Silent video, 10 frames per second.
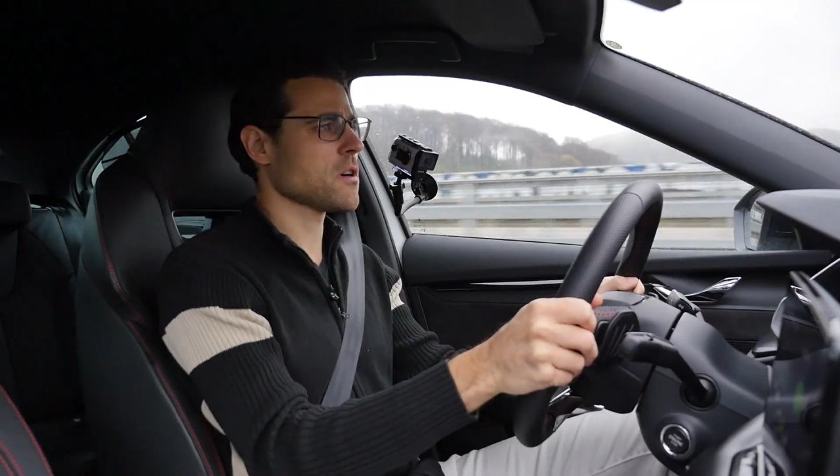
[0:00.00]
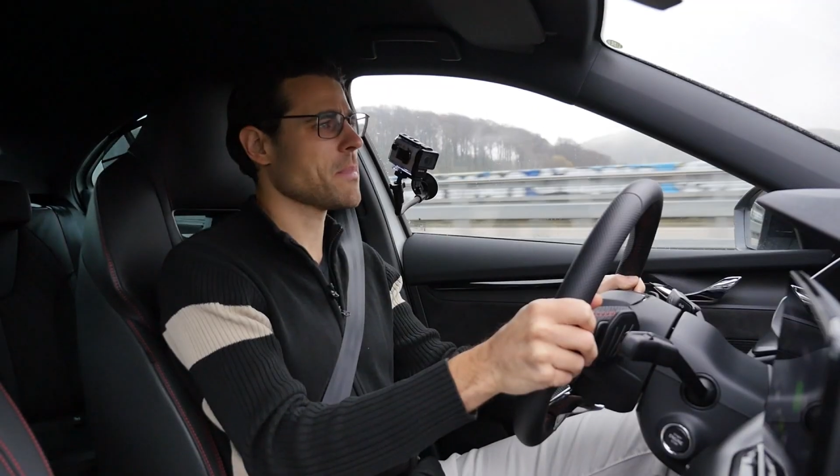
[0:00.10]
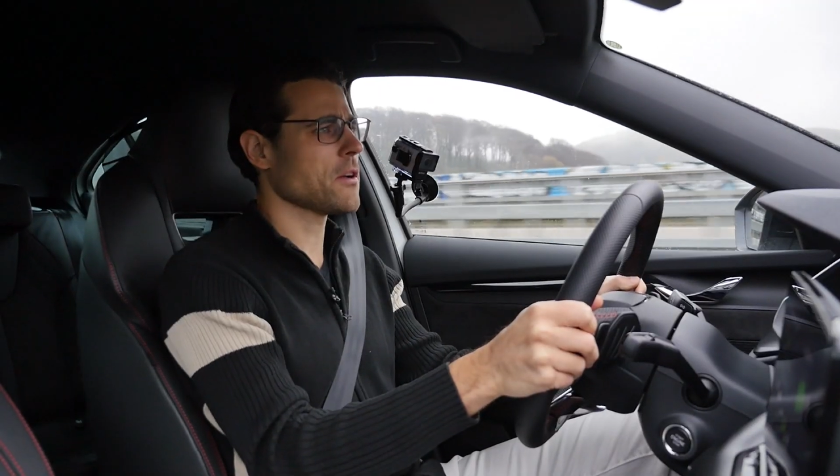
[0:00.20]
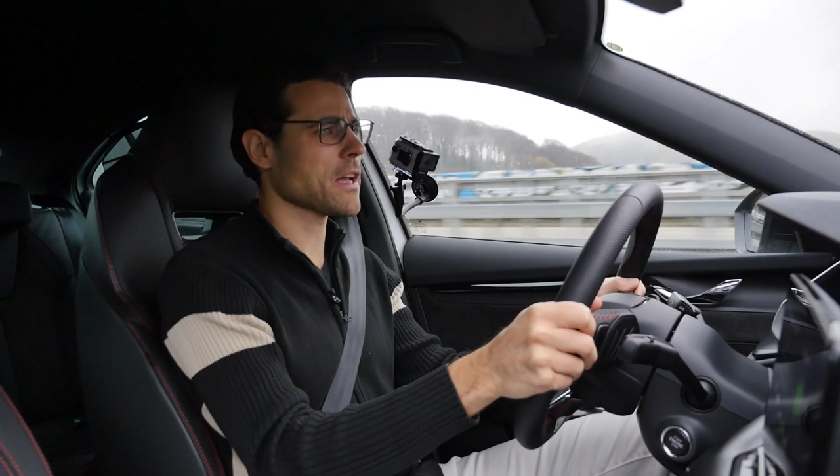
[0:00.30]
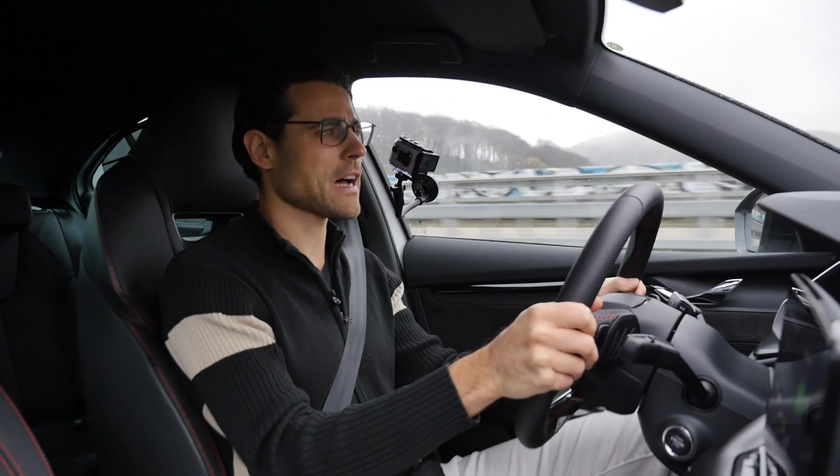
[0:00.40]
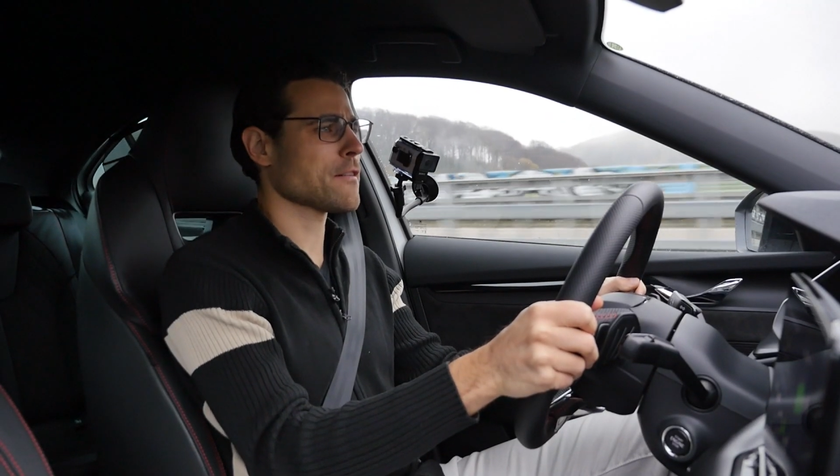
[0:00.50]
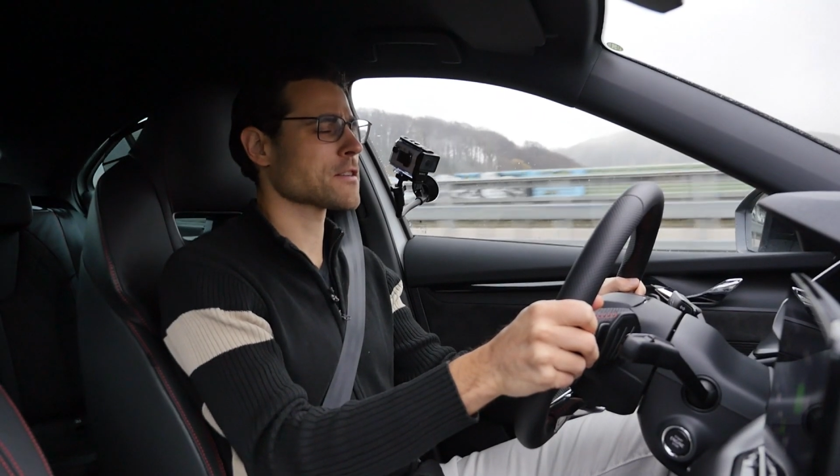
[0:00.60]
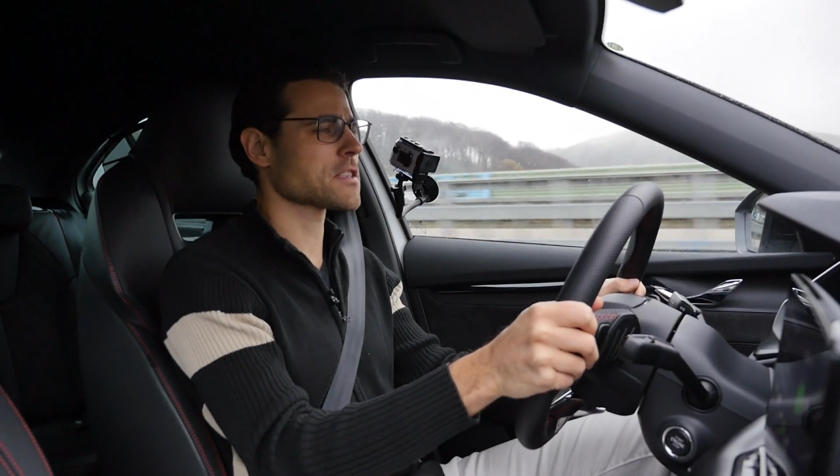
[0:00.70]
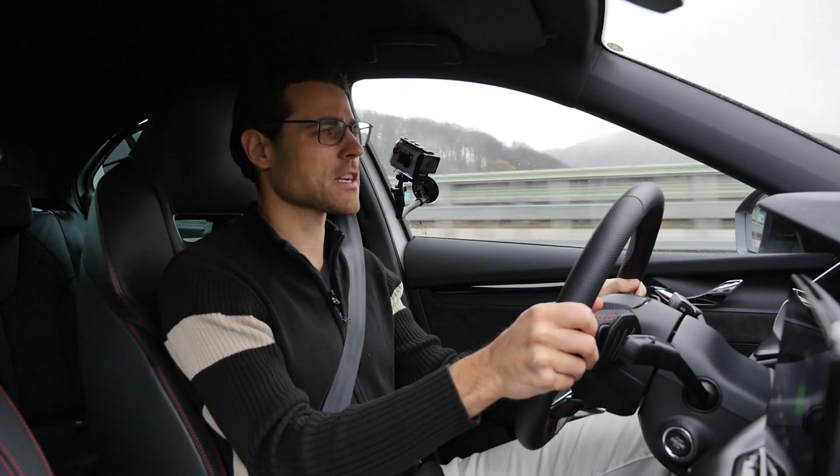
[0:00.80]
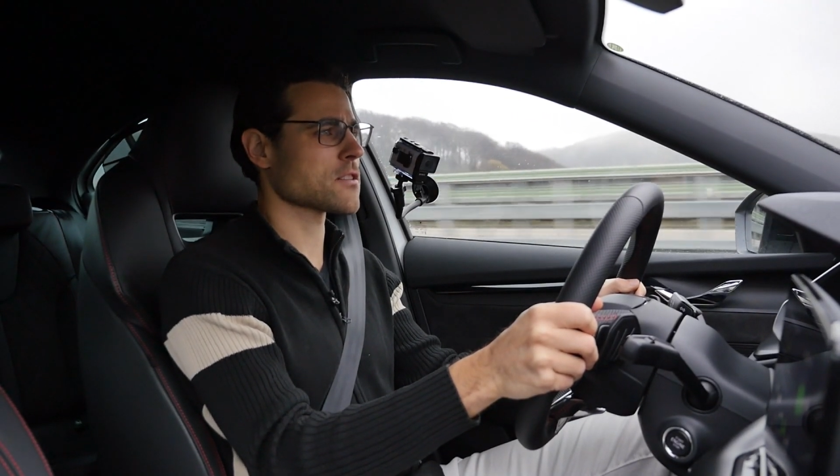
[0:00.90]
about a half
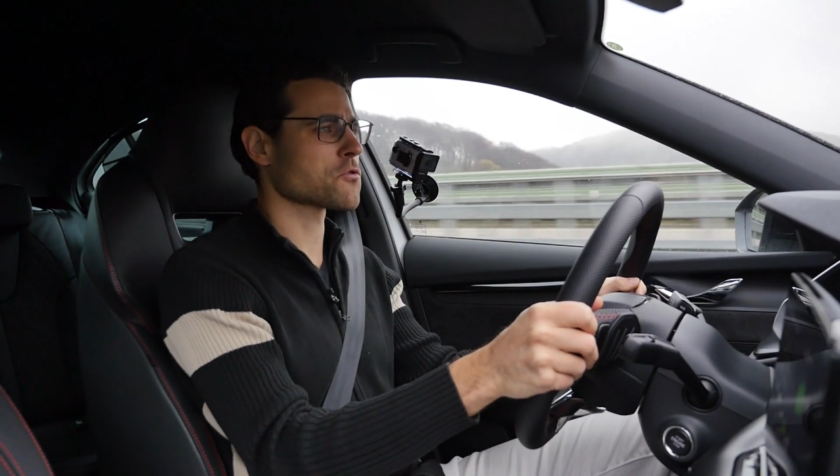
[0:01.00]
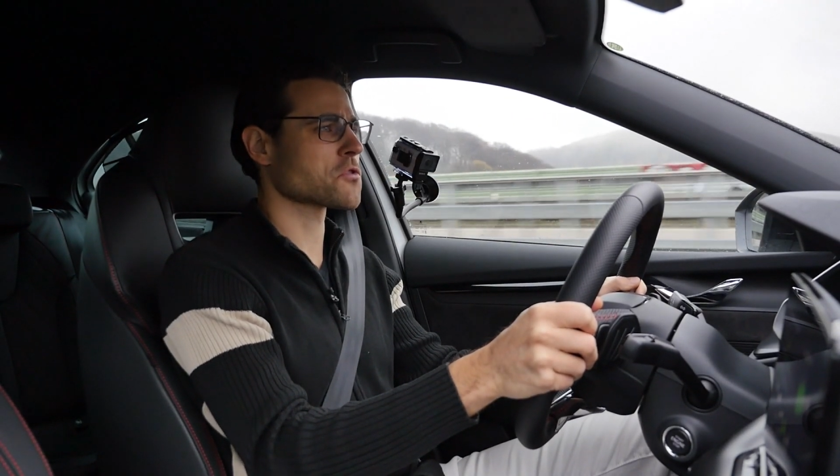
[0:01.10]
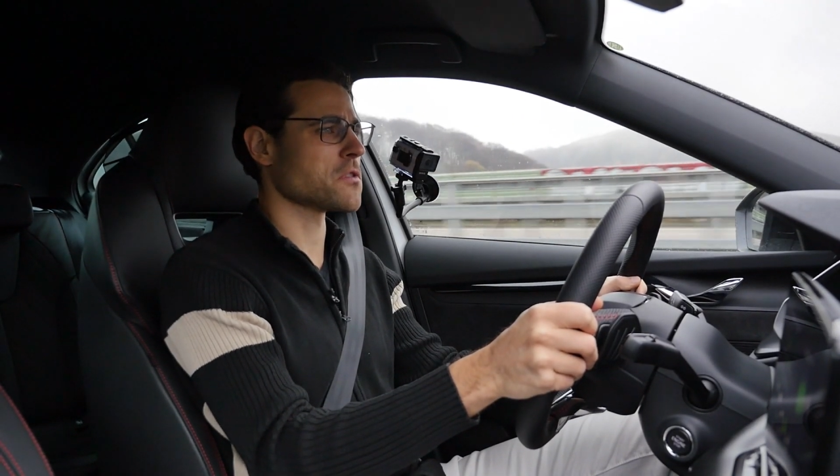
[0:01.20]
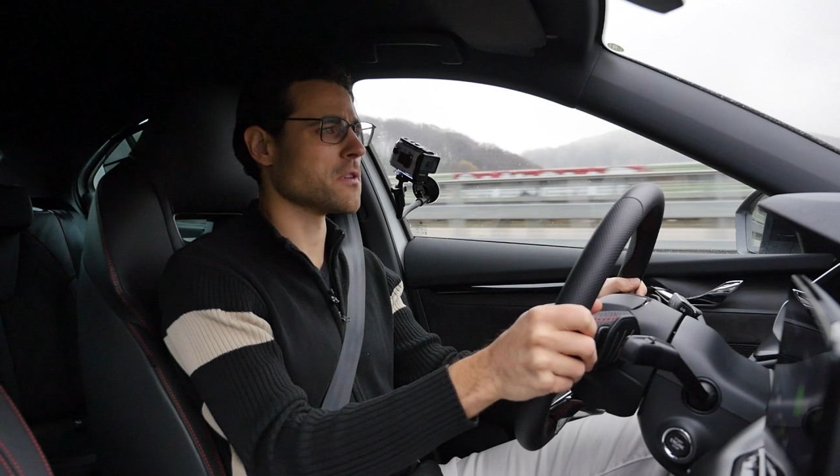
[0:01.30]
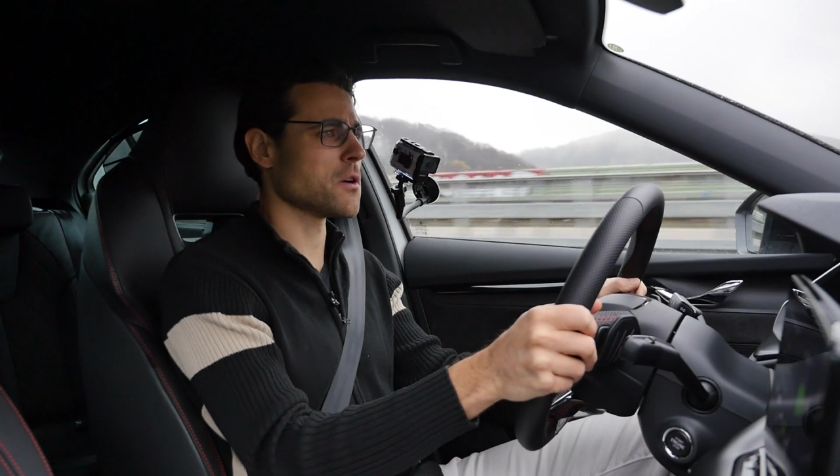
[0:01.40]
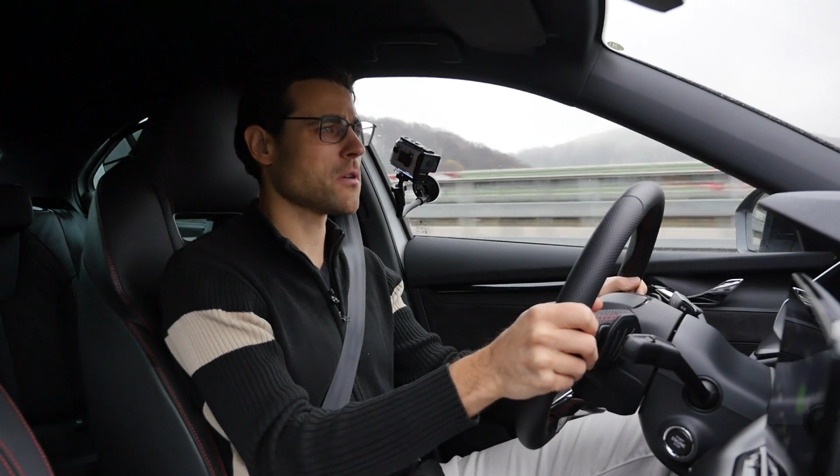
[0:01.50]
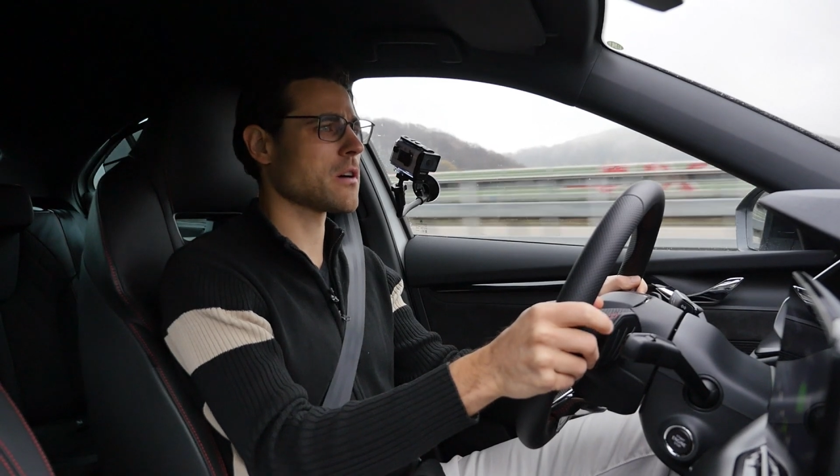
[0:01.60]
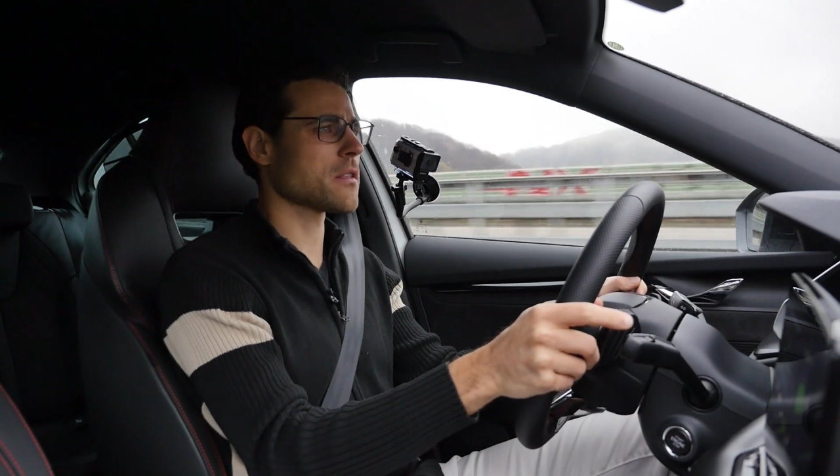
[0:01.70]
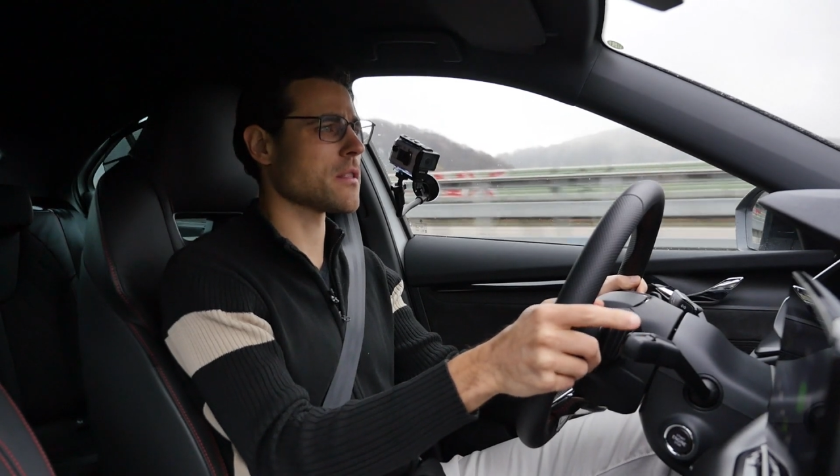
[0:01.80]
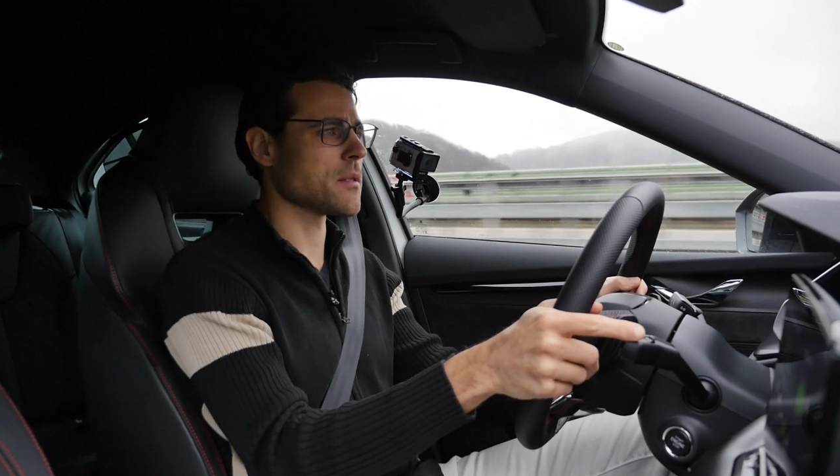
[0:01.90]
a second
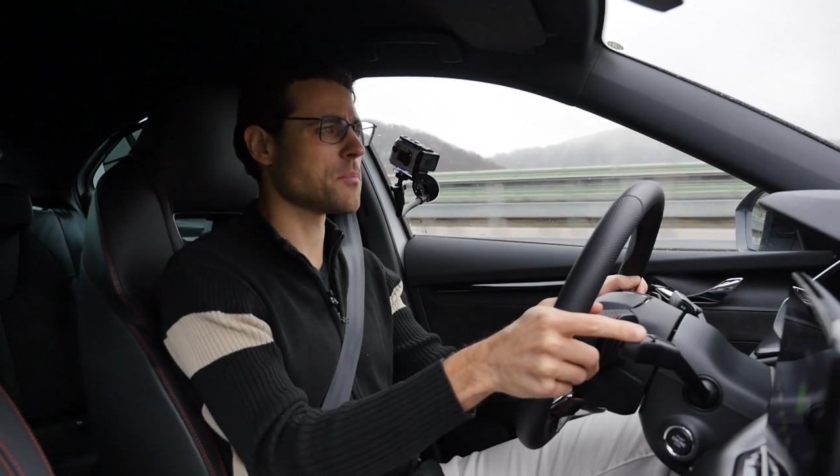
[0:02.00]
slower than